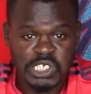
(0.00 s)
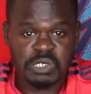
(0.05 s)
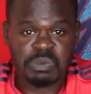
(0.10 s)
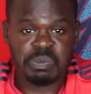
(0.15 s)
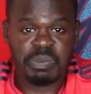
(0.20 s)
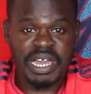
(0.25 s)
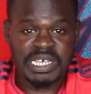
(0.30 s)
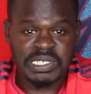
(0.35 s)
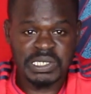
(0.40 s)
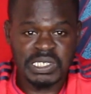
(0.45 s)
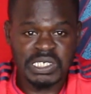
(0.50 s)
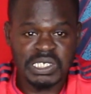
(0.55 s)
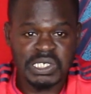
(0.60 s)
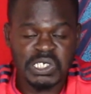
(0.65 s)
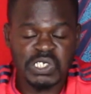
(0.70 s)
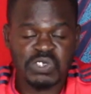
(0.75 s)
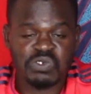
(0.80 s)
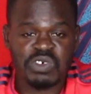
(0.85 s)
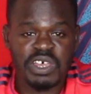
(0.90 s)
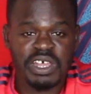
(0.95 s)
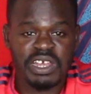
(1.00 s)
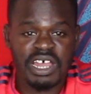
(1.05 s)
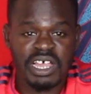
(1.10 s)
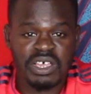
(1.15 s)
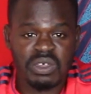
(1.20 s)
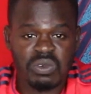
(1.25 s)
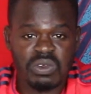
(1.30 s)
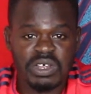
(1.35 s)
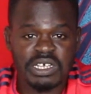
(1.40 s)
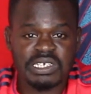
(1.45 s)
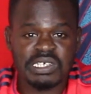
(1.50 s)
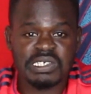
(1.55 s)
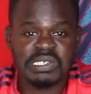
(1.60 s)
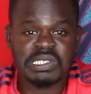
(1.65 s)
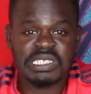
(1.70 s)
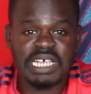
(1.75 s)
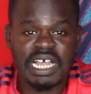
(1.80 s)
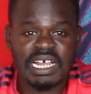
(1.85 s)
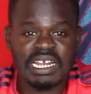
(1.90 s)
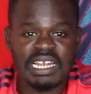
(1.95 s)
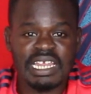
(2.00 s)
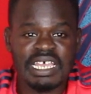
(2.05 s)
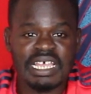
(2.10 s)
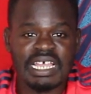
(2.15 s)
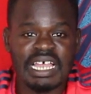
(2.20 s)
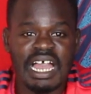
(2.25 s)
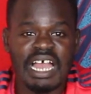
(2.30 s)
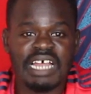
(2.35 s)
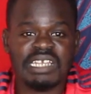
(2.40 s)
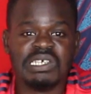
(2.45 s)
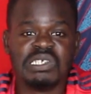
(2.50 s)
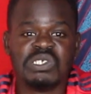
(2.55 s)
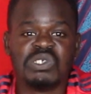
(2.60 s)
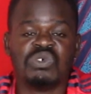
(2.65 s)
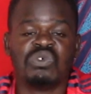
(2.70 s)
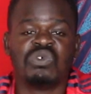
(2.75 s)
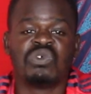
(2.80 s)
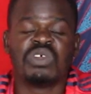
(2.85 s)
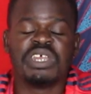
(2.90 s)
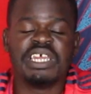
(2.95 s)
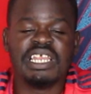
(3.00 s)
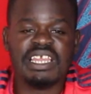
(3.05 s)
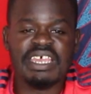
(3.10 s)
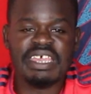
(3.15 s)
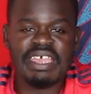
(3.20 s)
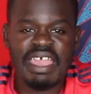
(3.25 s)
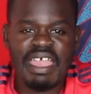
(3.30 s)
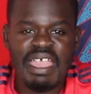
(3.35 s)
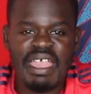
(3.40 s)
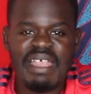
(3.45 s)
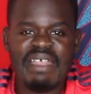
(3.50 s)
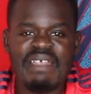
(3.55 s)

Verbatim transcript: his passing is very accurate, his tackling and is really